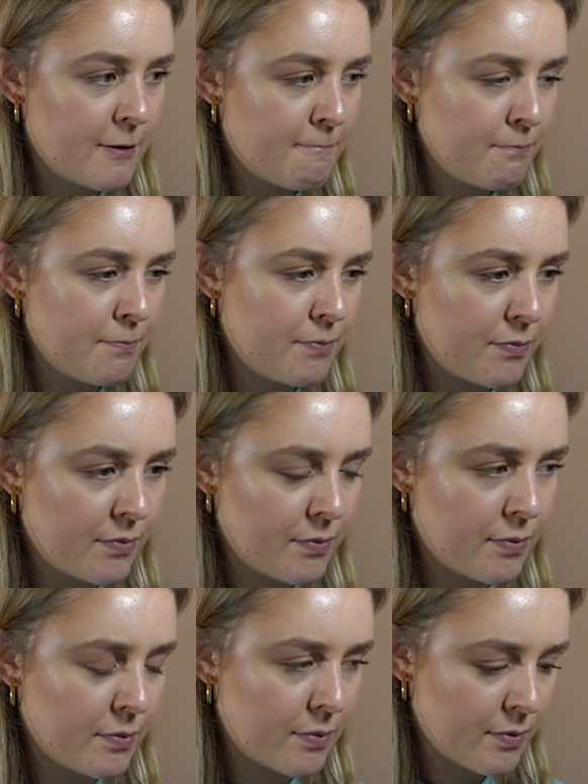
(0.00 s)

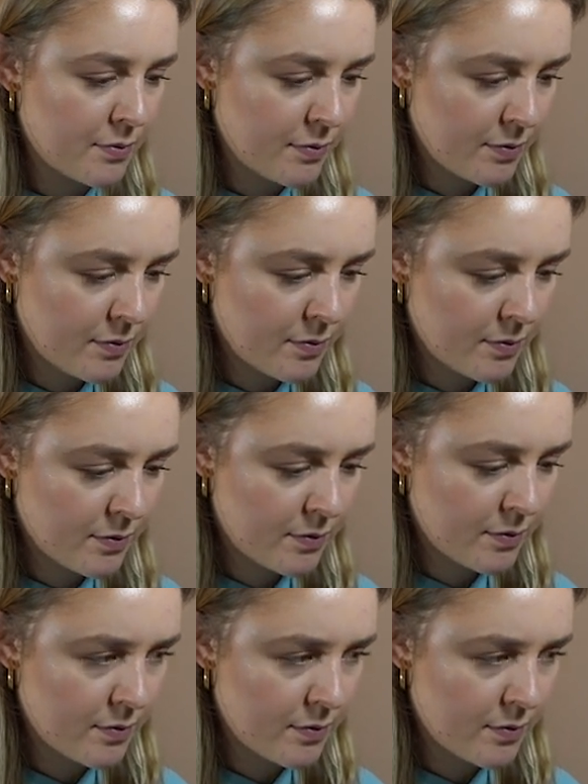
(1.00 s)
Nobody speaks.